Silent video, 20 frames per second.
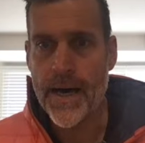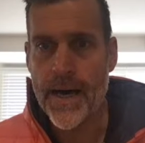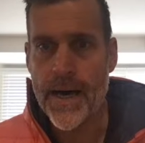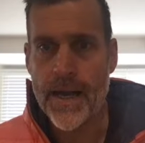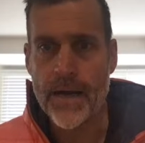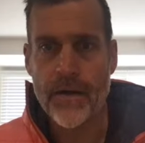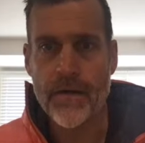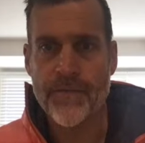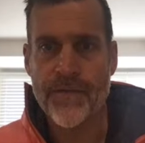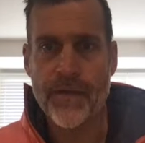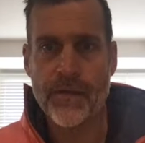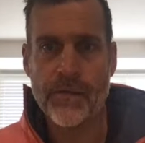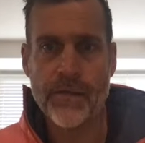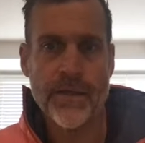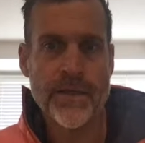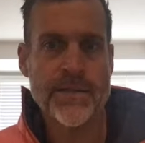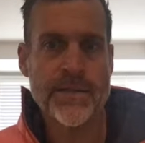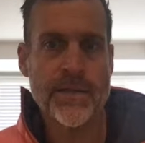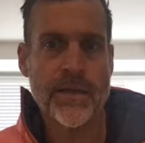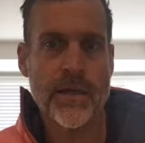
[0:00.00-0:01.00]
don't know if they
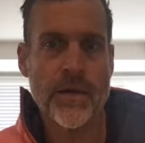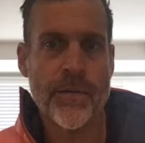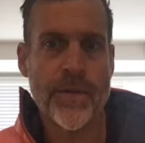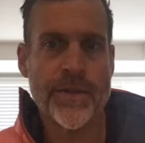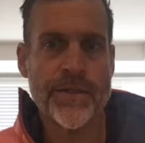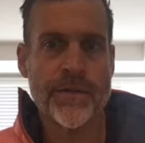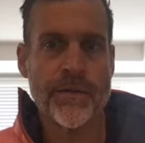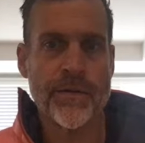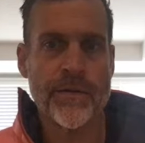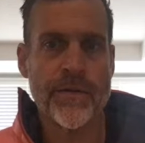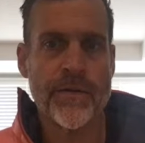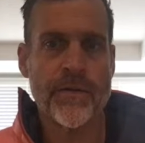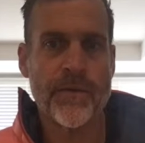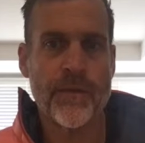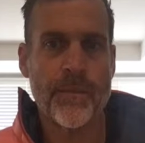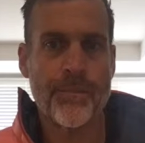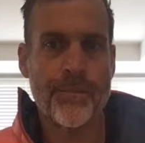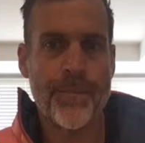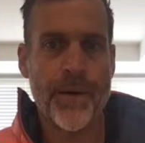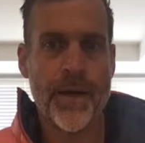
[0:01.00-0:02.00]
list the gear ratio on this,
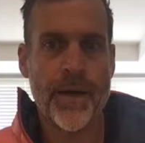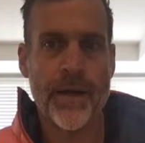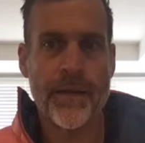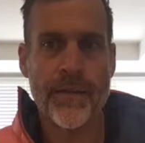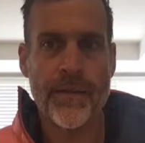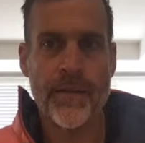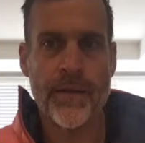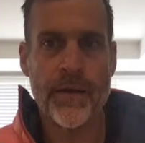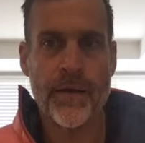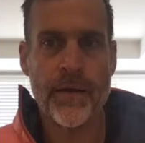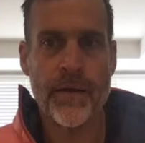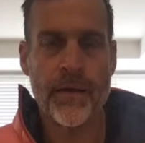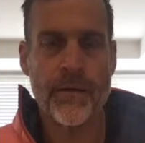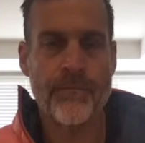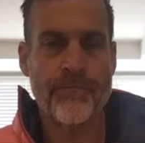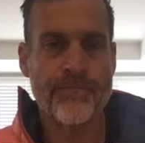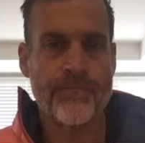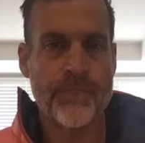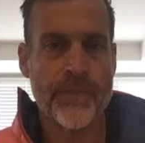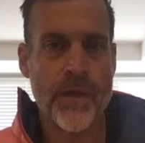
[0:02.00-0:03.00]
but the
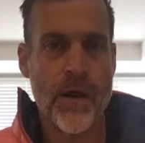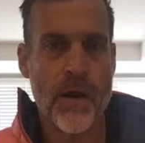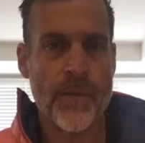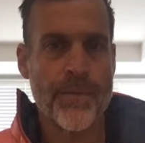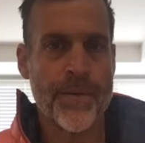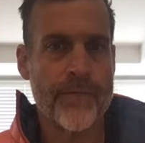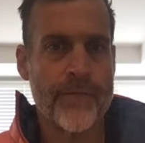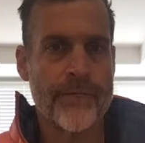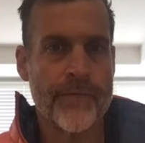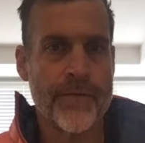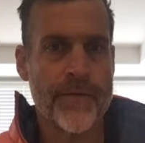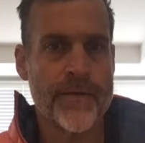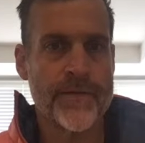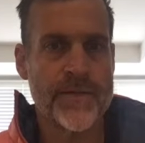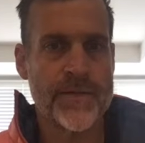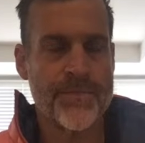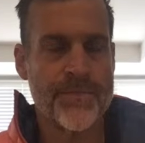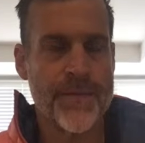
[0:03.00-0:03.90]
RPM for this is